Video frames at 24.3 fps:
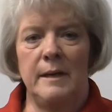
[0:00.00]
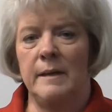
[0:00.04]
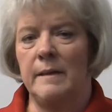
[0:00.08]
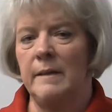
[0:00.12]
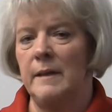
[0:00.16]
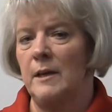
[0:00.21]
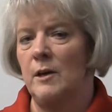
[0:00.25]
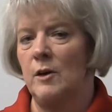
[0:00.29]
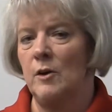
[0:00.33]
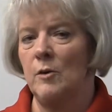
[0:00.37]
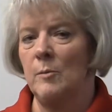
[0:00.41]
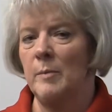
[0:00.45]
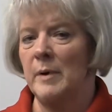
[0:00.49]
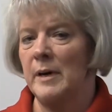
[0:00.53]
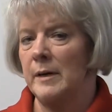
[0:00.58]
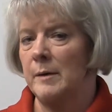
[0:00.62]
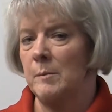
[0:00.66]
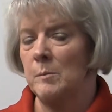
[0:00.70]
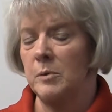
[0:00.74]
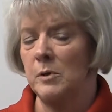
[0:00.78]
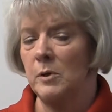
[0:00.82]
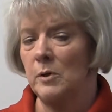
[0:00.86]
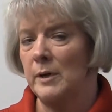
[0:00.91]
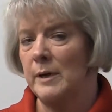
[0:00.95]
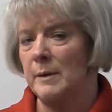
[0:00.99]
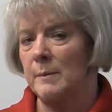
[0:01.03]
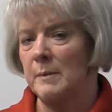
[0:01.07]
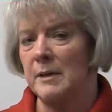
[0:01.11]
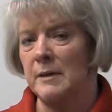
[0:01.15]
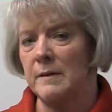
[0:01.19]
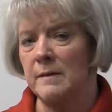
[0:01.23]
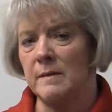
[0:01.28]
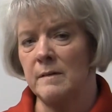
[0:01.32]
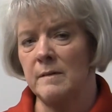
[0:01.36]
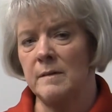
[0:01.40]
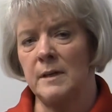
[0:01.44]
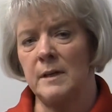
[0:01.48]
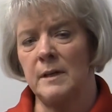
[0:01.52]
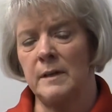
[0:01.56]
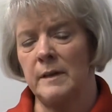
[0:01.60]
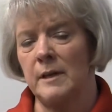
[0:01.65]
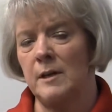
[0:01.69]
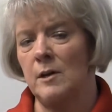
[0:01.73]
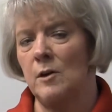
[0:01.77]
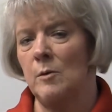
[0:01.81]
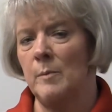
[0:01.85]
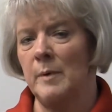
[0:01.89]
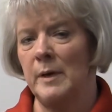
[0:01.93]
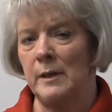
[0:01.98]
they know about employment, they
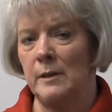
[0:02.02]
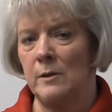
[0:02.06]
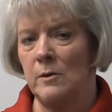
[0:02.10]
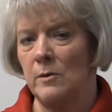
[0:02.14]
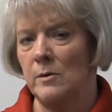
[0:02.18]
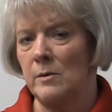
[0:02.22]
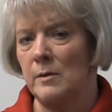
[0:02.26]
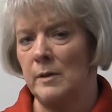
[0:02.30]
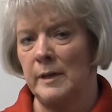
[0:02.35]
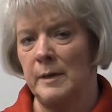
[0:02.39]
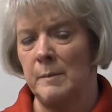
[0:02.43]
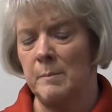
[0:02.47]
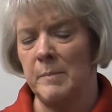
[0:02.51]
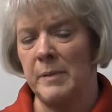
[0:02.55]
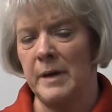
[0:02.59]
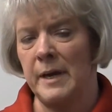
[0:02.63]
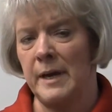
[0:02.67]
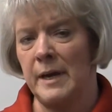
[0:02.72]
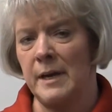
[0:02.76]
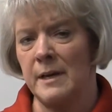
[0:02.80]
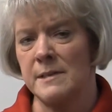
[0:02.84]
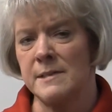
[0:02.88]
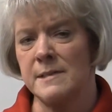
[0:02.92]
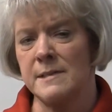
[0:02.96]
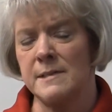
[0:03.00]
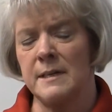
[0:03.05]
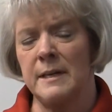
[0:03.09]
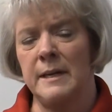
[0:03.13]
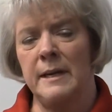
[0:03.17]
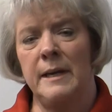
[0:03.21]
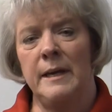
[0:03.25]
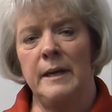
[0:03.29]
know about local impacts,